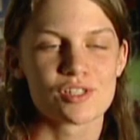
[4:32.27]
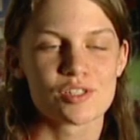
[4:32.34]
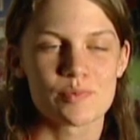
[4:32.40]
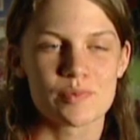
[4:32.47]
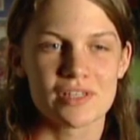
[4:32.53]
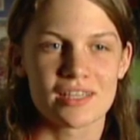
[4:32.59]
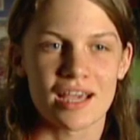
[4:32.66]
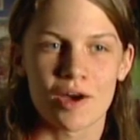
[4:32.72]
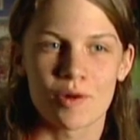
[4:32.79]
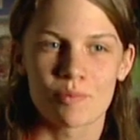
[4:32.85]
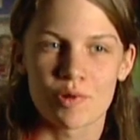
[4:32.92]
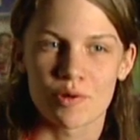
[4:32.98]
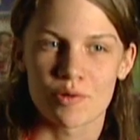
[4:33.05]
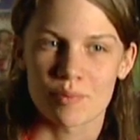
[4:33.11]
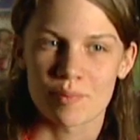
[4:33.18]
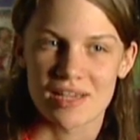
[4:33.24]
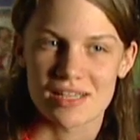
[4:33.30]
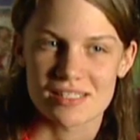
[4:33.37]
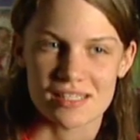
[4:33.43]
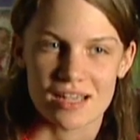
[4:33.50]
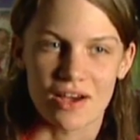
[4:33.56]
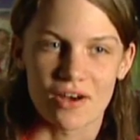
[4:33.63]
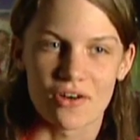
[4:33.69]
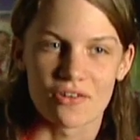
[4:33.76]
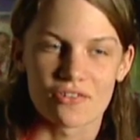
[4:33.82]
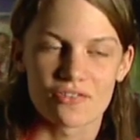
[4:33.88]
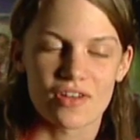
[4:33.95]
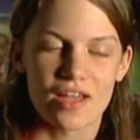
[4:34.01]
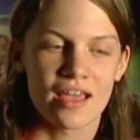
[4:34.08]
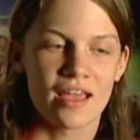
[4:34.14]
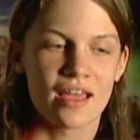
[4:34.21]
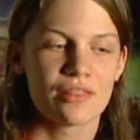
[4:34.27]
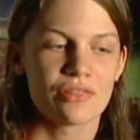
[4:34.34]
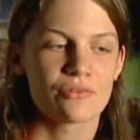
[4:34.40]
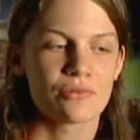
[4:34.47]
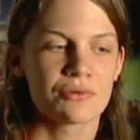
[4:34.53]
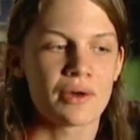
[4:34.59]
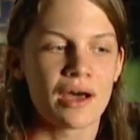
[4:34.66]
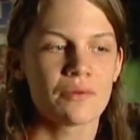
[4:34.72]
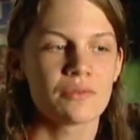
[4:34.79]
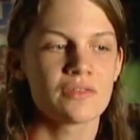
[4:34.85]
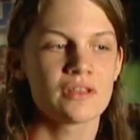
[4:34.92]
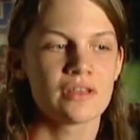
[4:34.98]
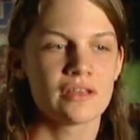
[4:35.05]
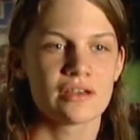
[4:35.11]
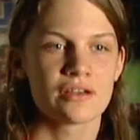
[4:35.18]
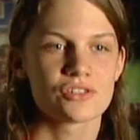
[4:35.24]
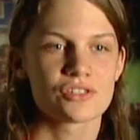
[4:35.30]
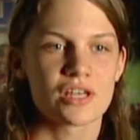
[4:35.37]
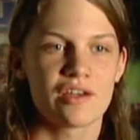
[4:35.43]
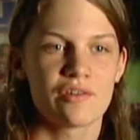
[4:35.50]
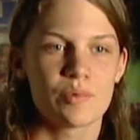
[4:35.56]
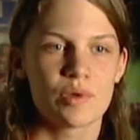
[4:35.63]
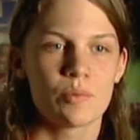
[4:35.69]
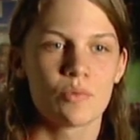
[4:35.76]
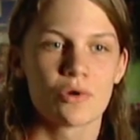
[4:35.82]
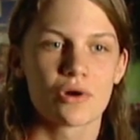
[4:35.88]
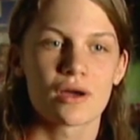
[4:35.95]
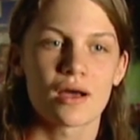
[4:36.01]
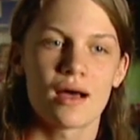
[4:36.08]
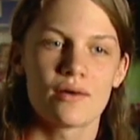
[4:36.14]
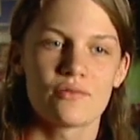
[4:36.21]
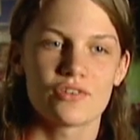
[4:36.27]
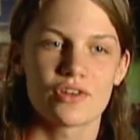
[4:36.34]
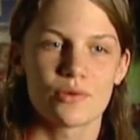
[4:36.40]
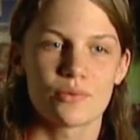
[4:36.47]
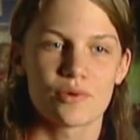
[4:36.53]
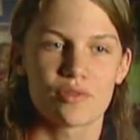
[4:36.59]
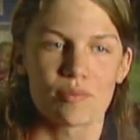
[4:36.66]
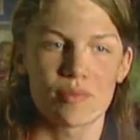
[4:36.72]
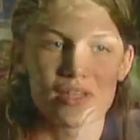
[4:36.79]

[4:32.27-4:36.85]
to speak out both myself. And throughout the years, I have been more confident with